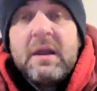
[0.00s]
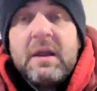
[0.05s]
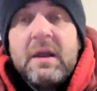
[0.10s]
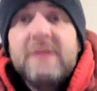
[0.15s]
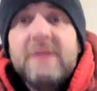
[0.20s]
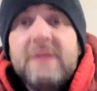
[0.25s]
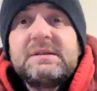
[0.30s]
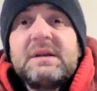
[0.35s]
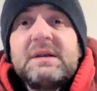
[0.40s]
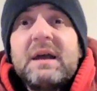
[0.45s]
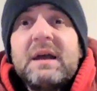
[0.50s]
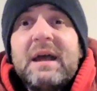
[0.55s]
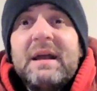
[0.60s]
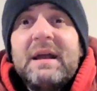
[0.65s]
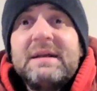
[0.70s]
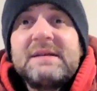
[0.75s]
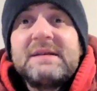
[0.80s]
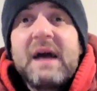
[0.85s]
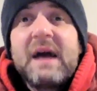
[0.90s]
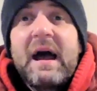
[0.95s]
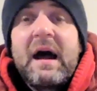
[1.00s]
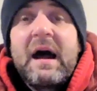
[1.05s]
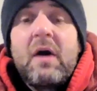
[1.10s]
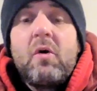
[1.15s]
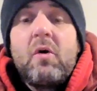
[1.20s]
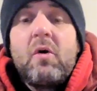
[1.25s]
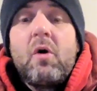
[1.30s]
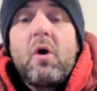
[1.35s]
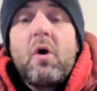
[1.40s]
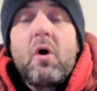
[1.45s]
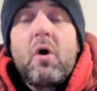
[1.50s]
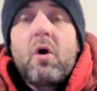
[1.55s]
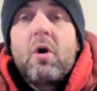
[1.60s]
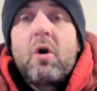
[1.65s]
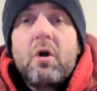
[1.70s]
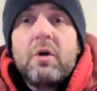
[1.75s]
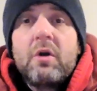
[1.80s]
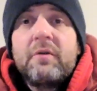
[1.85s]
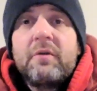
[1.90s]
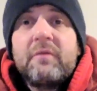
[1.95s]
It's how
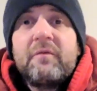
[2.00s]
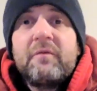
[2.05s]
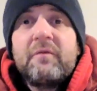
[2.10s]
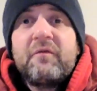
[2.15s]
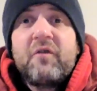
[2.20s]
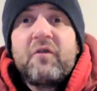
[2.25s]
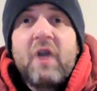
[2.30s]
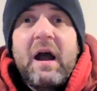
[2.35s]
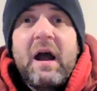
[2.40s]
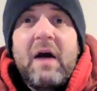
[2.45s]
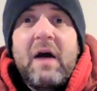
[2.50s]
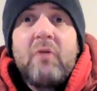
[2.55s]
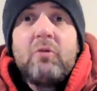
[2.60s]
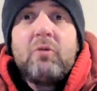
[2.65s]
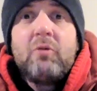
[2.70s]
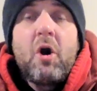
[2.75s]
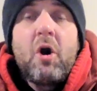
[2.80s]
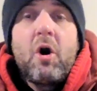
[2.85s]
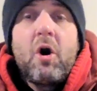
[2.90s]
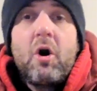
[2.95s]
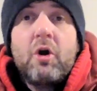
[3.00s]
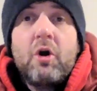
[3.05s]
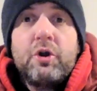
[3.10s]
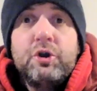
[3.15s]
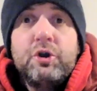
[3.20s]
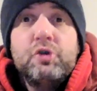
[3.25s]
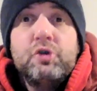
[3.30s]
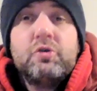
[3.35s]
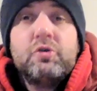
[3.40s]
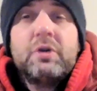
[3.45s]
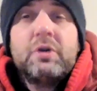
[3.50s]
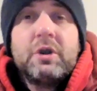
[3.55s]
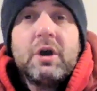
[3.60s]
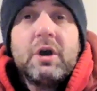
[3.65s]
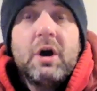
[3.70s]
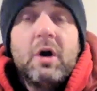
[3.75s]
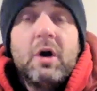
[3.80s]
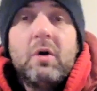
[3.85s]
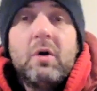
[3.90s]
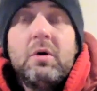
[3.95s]
hard for how long you can
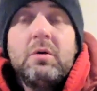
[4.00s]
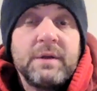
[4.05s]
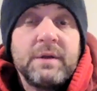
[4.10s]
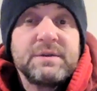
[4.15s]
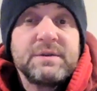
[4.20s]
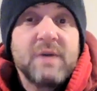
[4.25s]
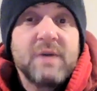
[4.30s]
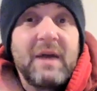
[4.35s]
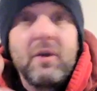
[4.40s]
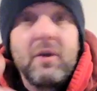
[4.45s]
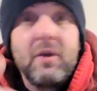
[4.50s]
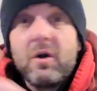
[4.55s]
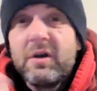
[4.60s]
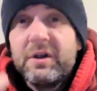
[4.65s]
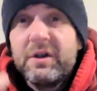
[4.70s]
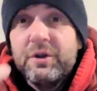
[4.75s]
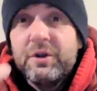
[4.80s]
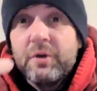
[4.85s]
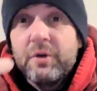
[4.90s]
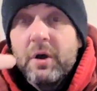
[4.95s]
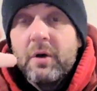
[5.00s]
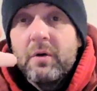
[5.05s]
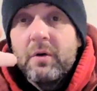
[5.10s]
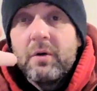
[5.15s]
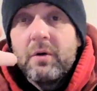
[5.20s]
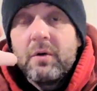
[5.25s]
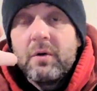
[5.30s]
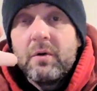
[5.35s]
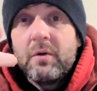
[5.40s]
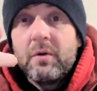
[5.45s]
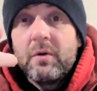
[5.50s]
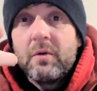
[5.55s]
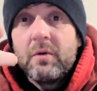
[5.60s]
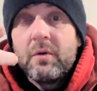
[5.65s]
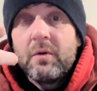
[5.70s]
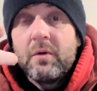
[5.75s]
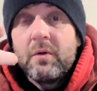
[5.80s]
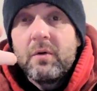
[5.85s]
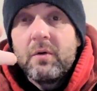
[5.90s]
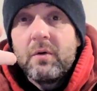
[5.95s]
go. So how long can you go?
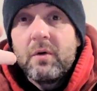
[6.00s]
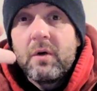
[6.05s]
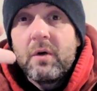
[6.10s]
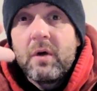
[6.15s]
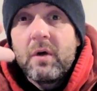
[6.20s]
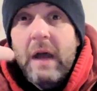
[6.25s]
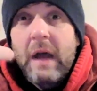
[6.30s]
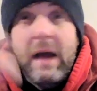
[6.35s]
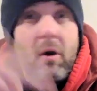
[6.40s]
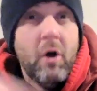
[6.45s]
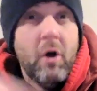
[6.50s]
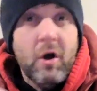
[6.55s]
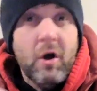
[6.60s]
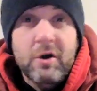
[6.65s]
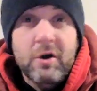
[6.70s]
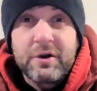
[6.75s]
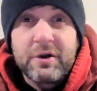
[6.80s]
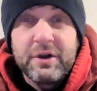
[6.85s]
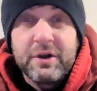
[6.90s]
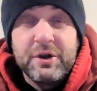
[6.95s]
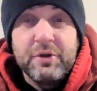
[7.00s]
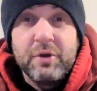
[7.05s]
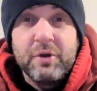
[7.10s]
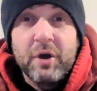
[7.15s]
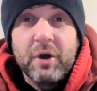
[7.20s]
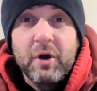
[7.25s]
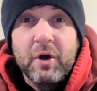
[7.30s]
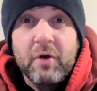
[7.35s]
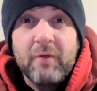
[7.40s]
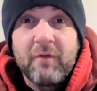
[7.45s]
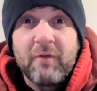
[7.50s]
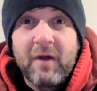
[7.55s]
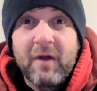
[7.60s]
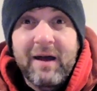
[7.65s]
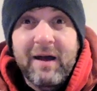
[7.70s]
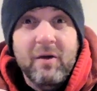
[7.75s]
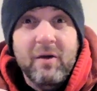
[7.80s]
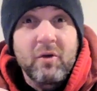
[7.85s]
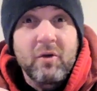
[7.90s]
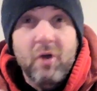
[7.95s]
How hard can you go for
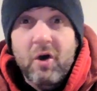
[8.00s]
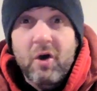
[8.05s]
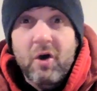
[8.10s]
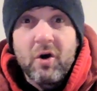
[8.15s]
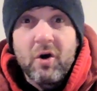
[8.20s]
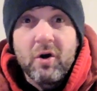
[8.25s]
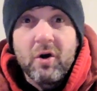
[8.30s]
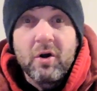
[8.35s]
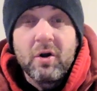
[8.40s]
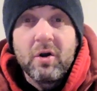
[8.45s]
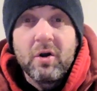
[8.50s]
how long?